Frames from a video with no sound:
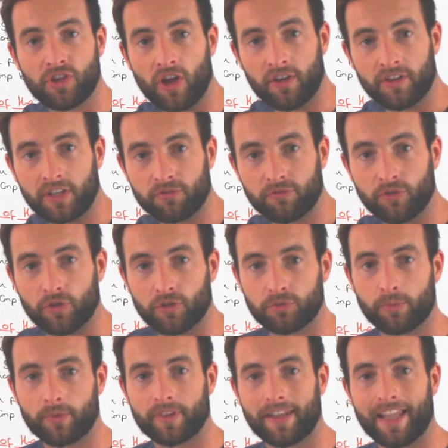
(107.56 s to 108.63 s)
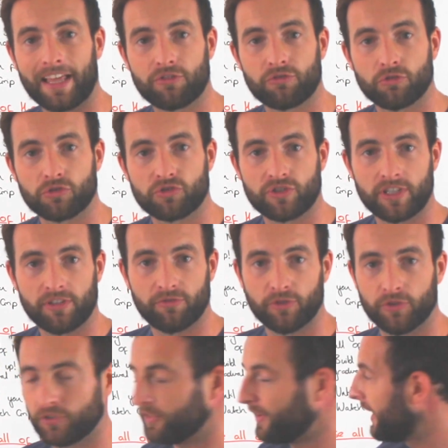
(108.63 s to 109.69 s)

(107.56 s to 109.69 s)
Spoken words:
turning force with a lateral G-force